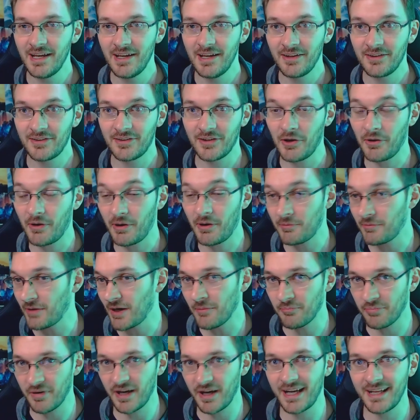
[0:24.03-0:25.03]
So I'm
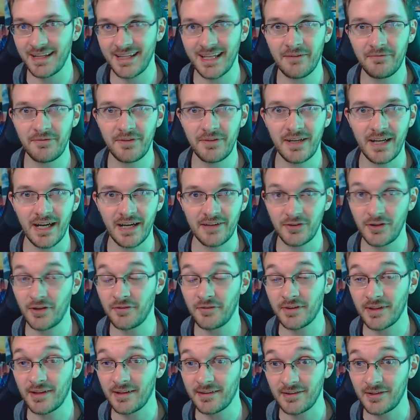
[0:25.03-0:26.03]
gonna break it down for you guys so you
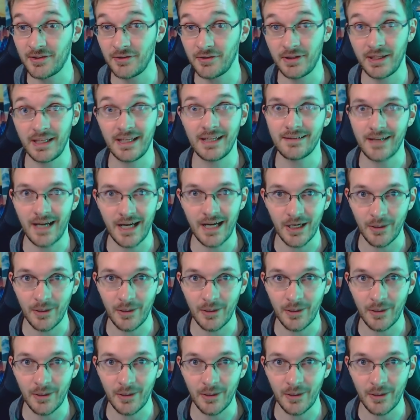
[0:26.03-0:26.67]
don't have to listen to the entire